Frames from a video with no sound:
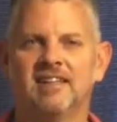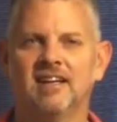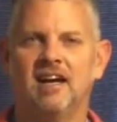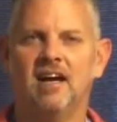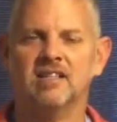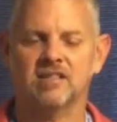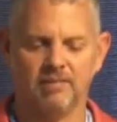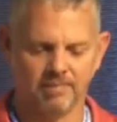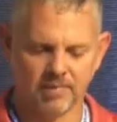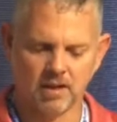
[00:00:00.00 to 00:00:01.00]

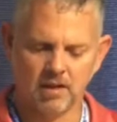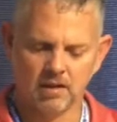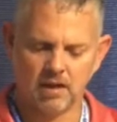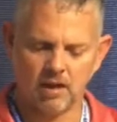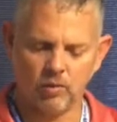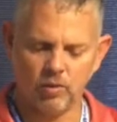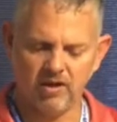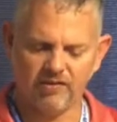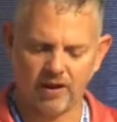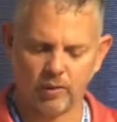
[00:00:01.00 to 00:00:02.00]
Awesome. Now, what
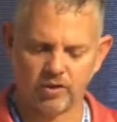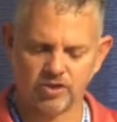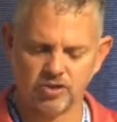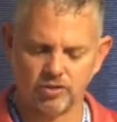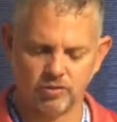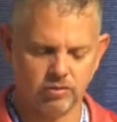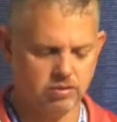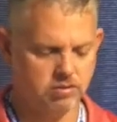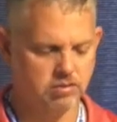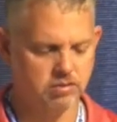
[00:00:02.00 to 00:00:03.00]
if I were to
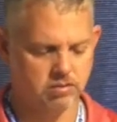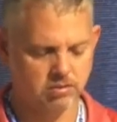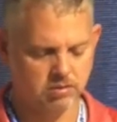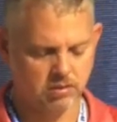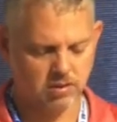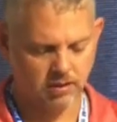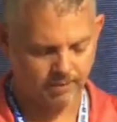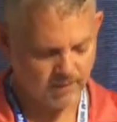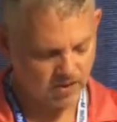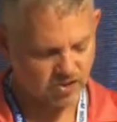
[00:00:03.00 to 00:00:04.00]

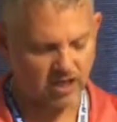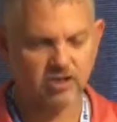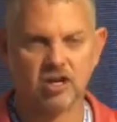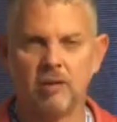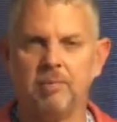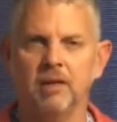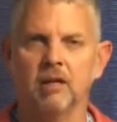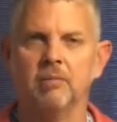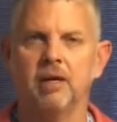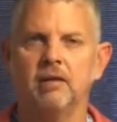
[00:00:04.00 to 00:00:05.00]
change it up a
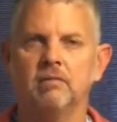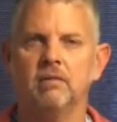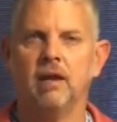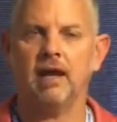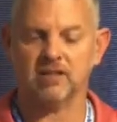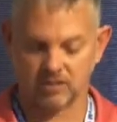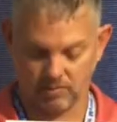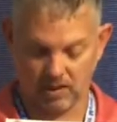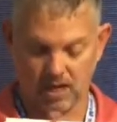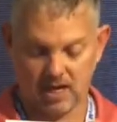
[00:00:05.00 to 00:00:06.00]
little bit, add some
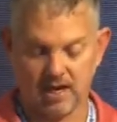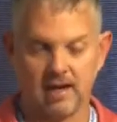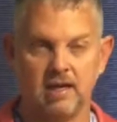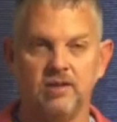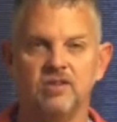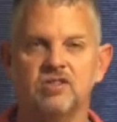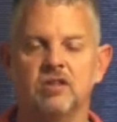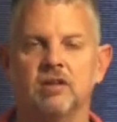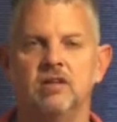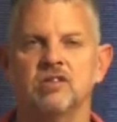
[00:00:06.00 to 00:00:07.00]
lines to
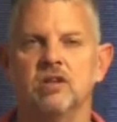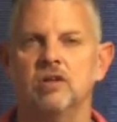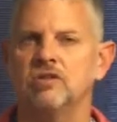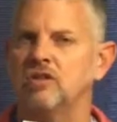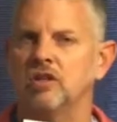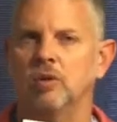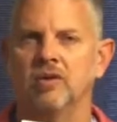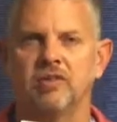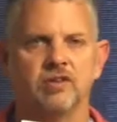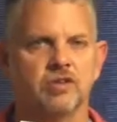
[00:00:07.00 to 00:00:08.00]
these notes? Do you know what
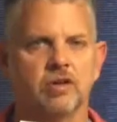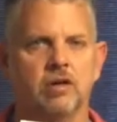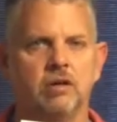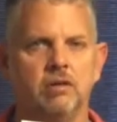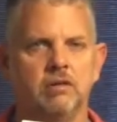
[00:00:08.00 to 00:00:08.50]
these are called?